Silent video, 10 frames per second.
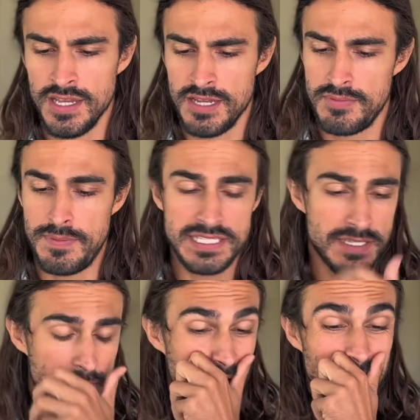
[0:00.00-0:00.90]
But basically
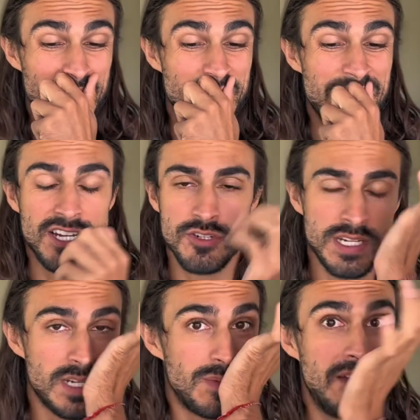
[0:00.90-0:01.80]
by the end of the day, you're
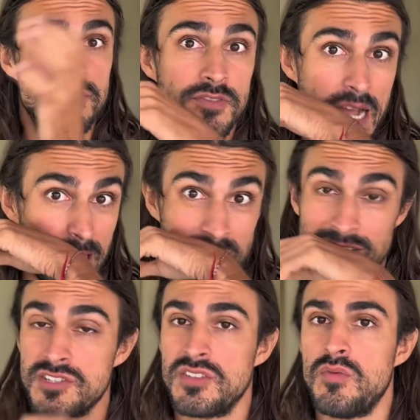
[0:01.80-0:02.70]
drinking about 5
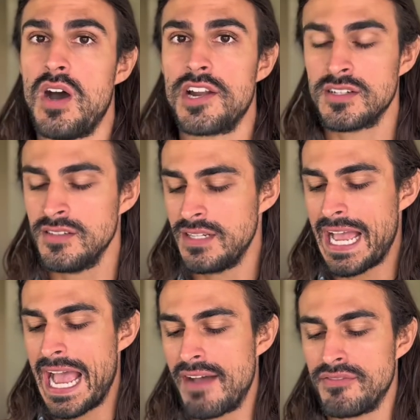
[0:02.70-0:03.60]
liters of water.
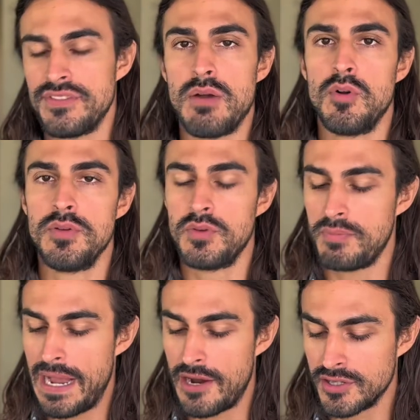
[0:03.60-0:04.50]
Half of that will be with
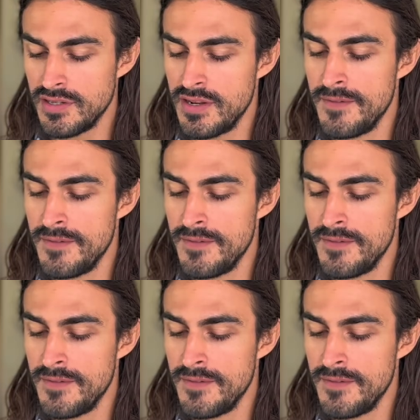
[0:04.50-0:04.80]
powder.